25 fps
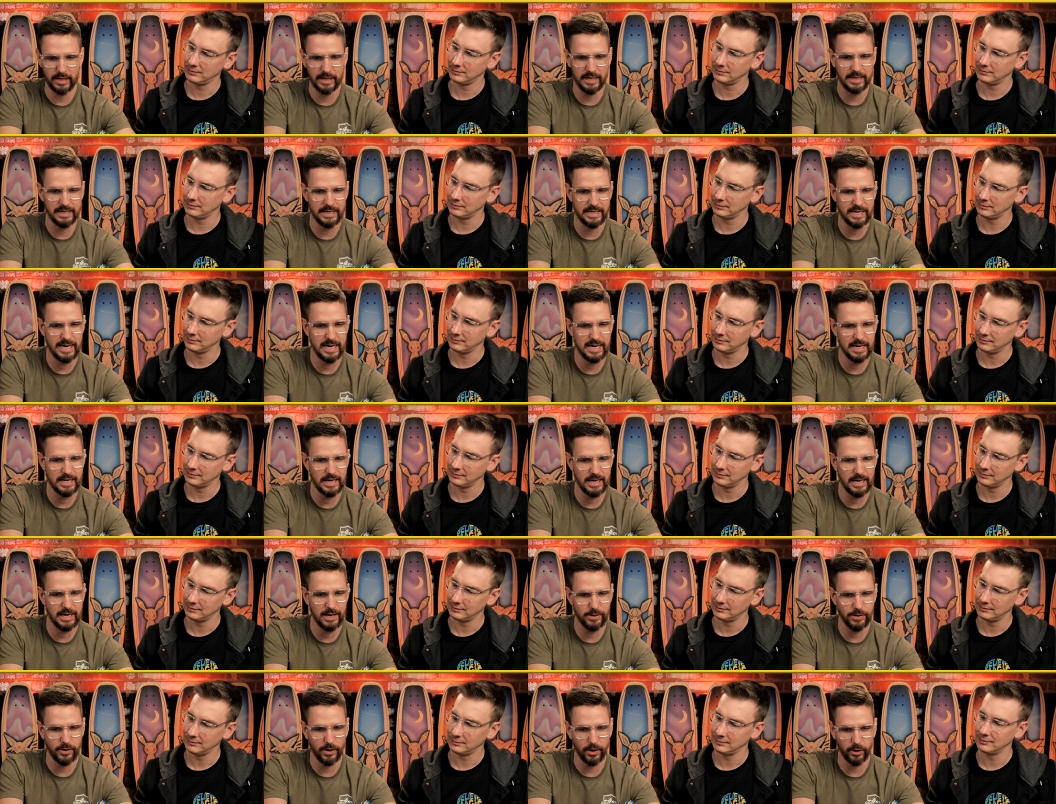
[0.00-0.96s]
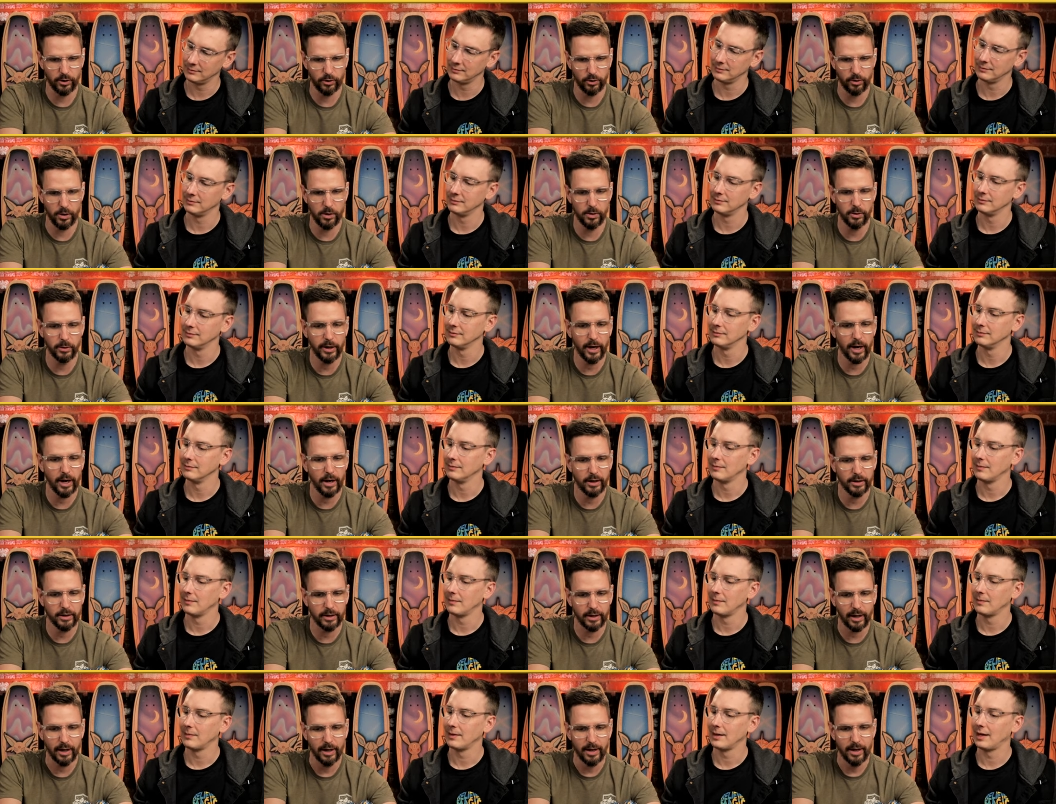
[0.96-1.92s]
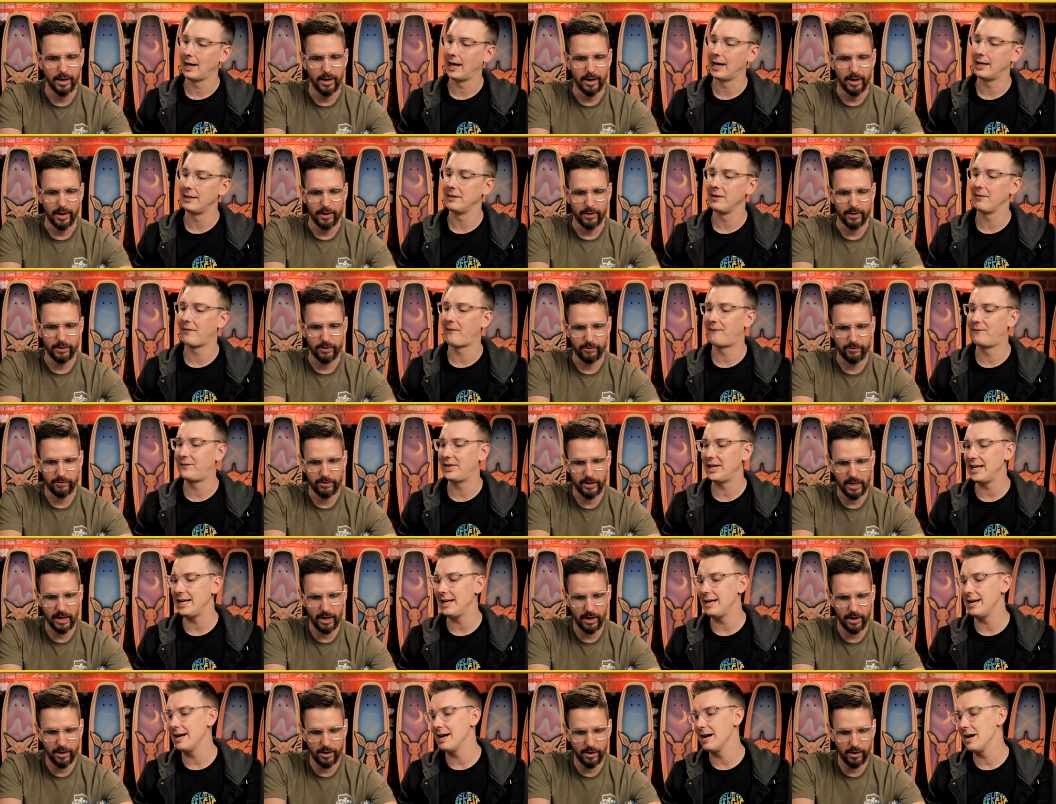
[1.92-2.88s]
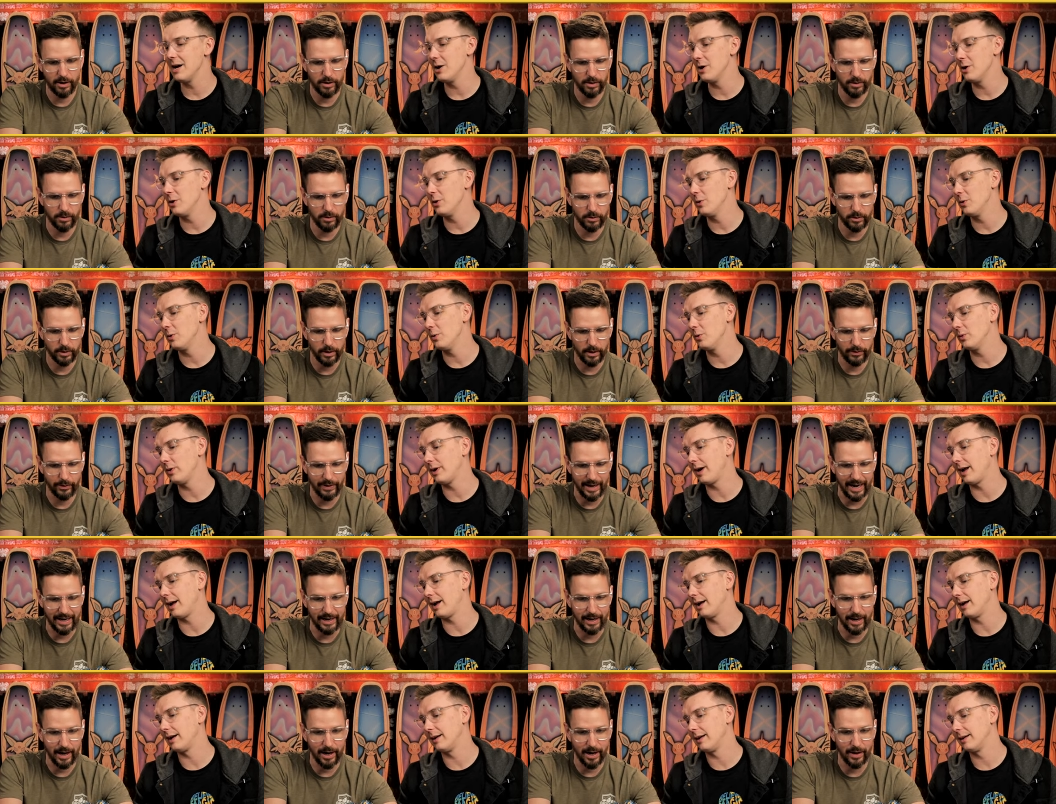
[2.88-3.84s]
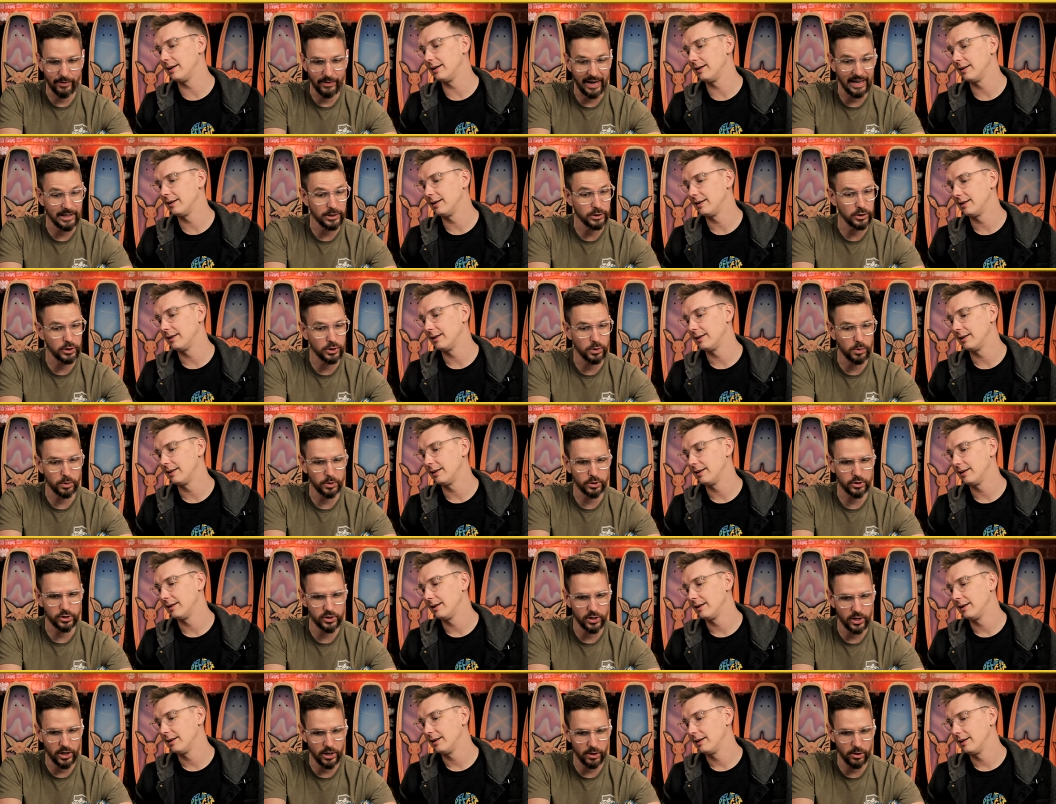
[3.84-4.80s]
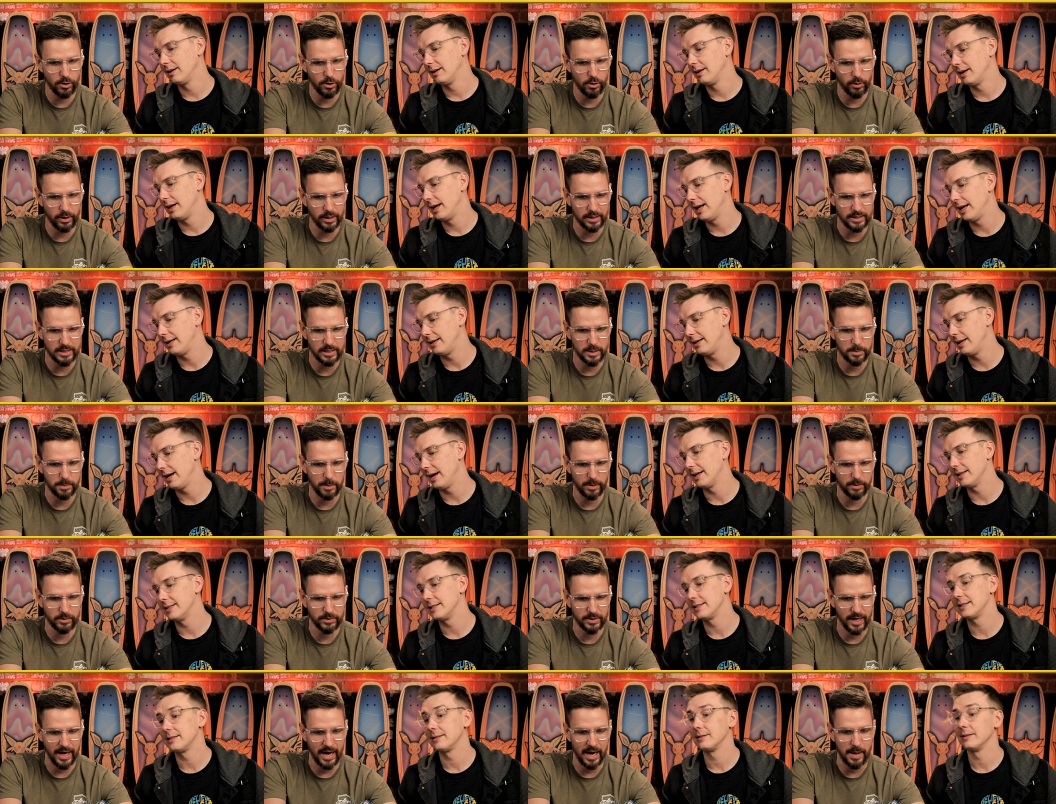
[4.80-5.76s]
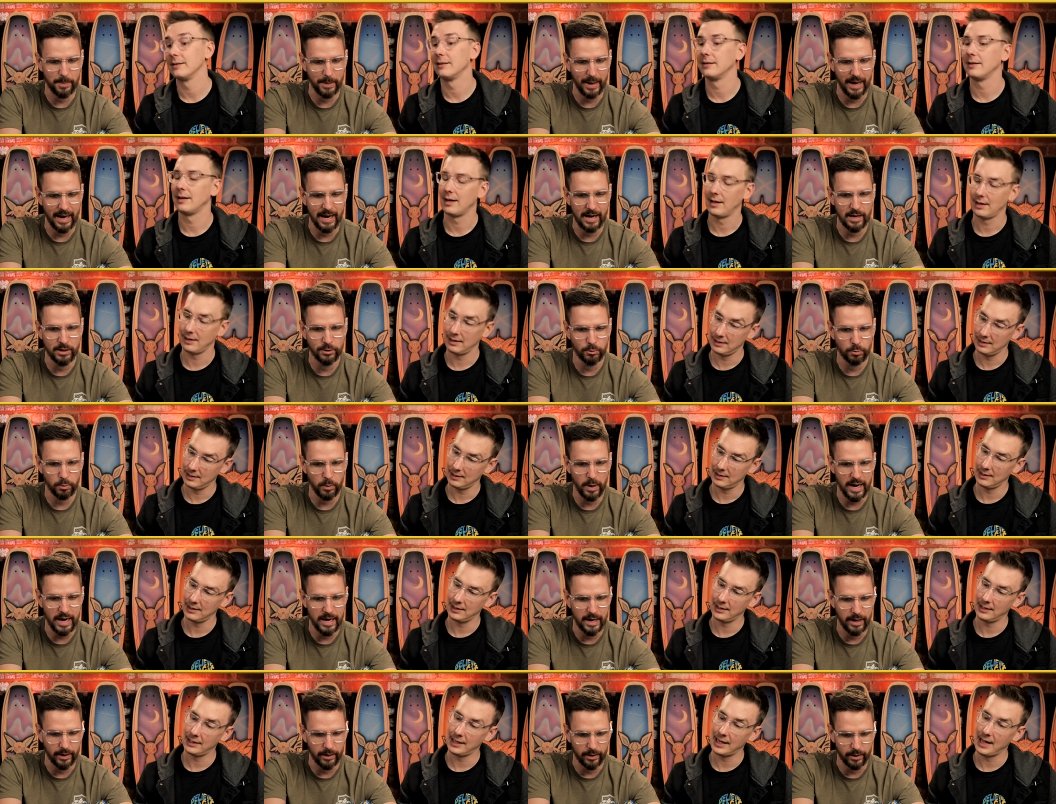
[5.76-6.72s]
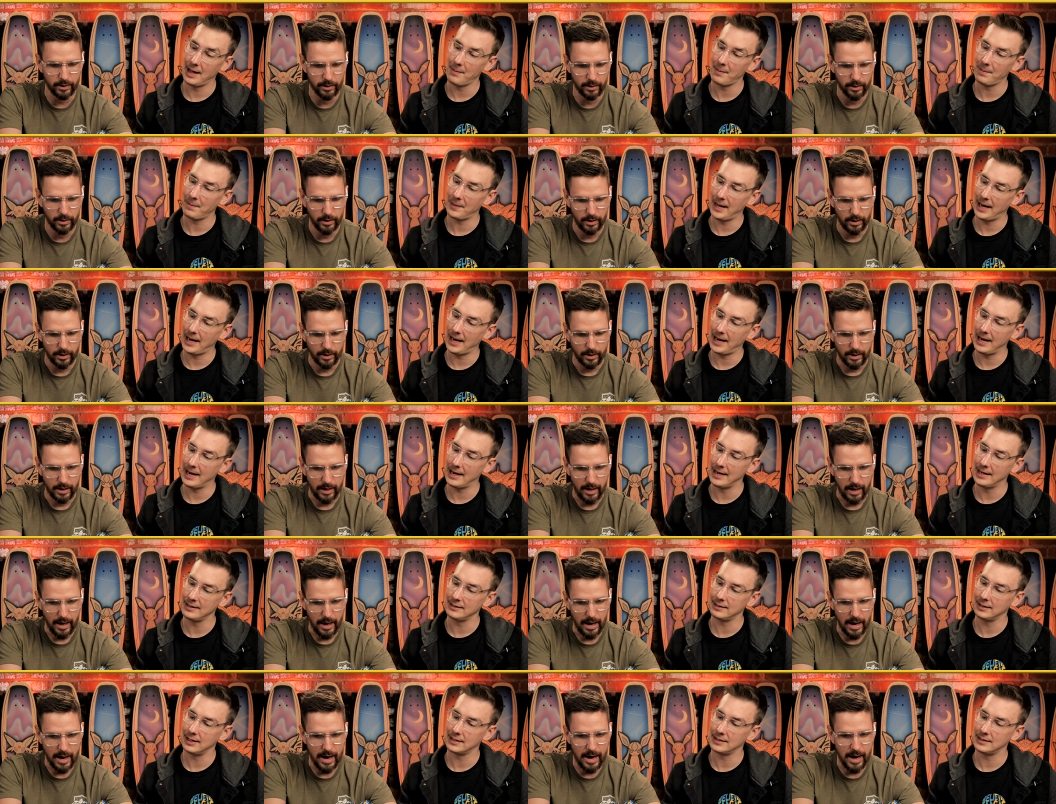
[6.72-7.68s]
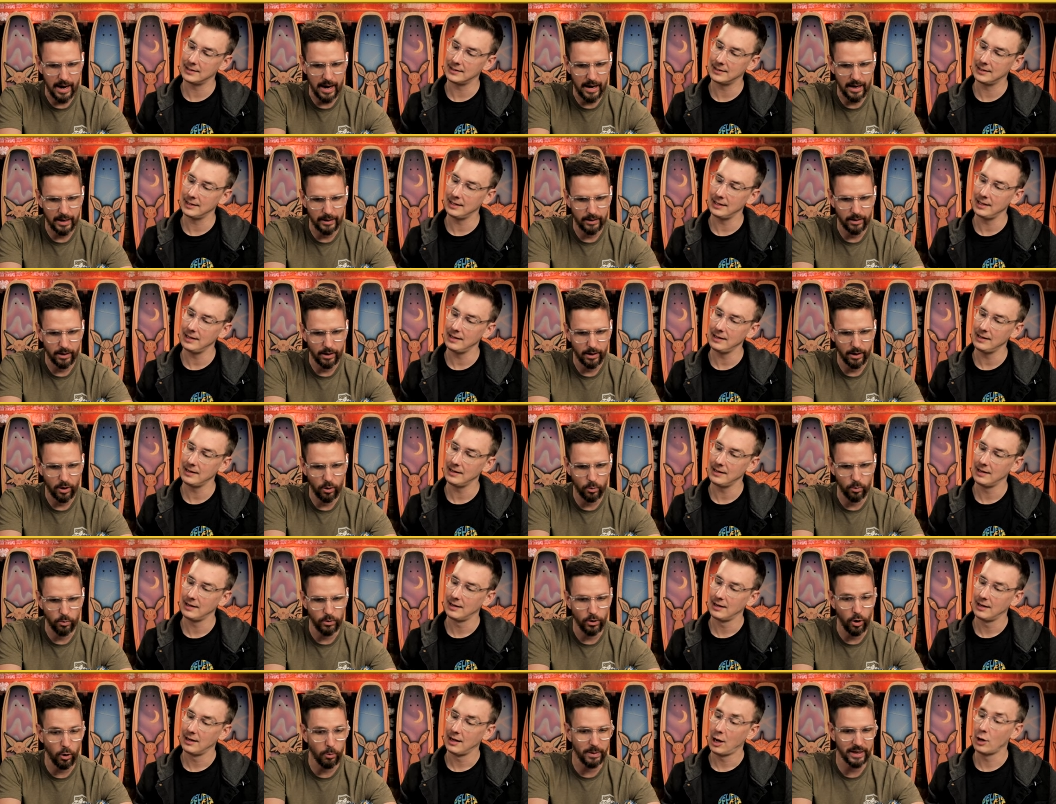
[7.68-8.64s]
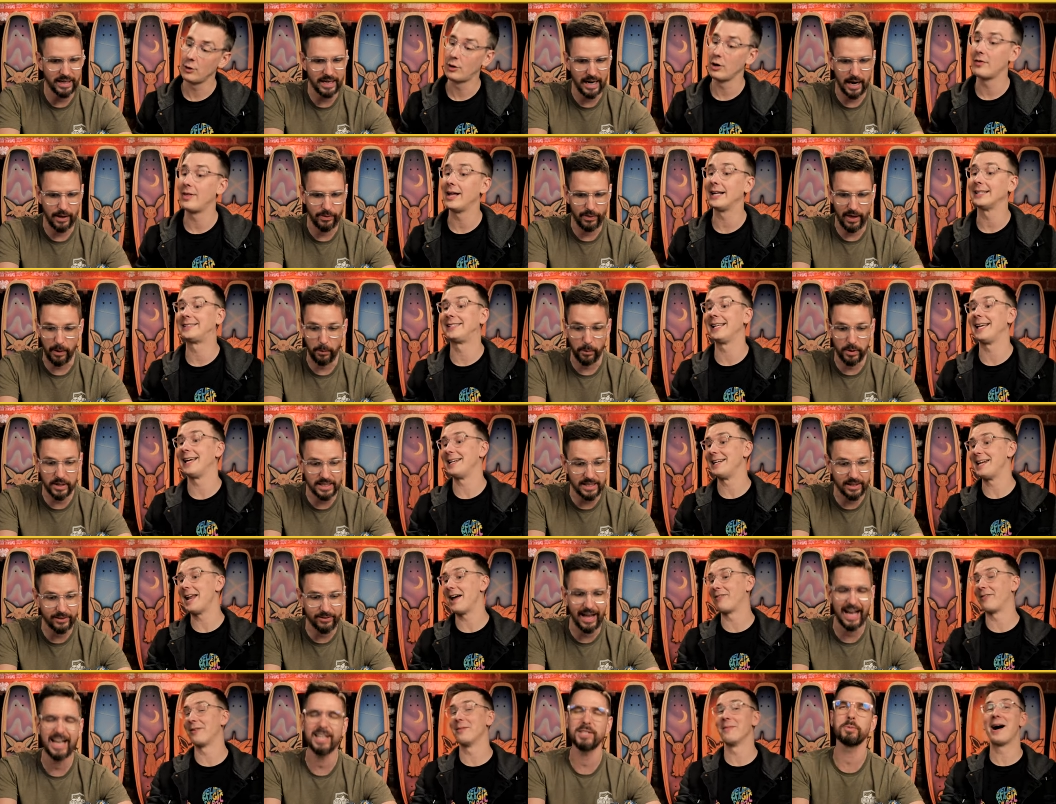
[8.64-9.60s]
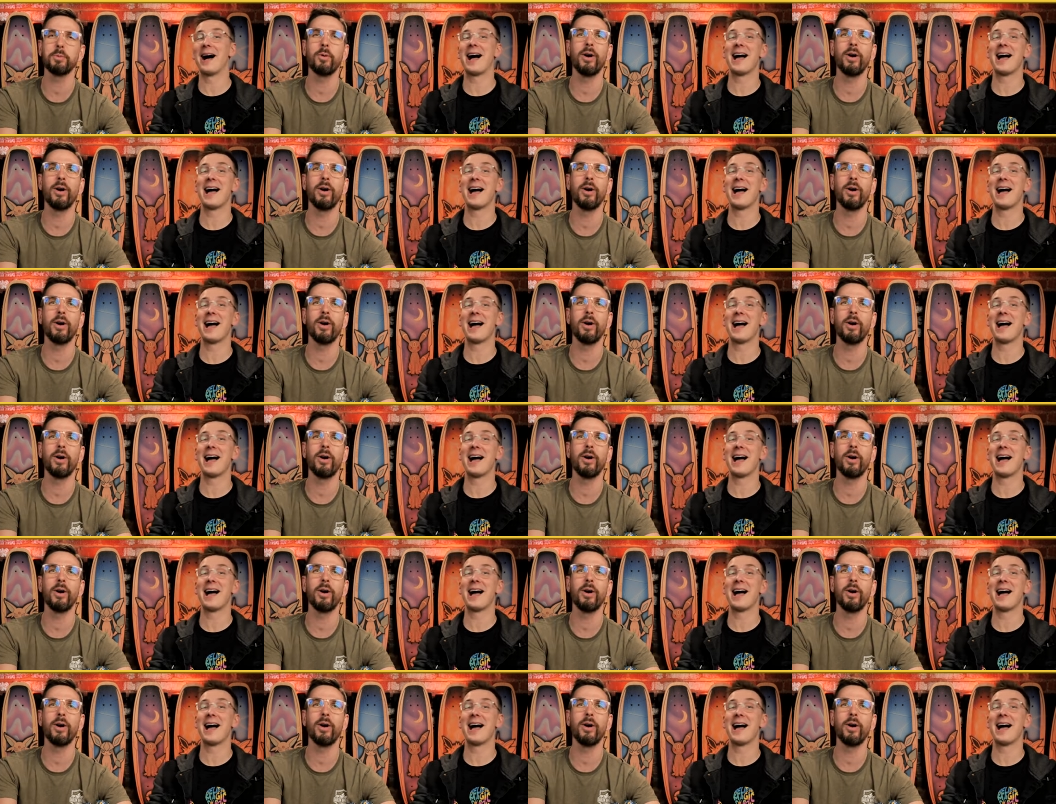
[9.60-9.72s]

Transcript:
Speaker 1: the Indeedee, the Krogunk, and the Fion. That uh, that actually scores two because it's does. both type and rare. Yep. And, and let's see. Oh, oh my oh, god, no, that it. was the Never last